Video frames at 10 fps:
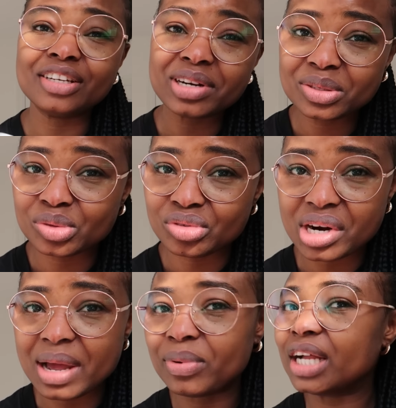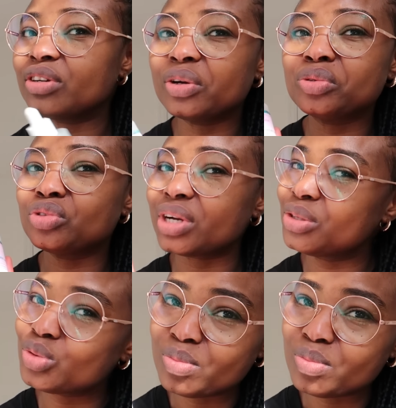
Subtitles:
I try to try, but I try not to try too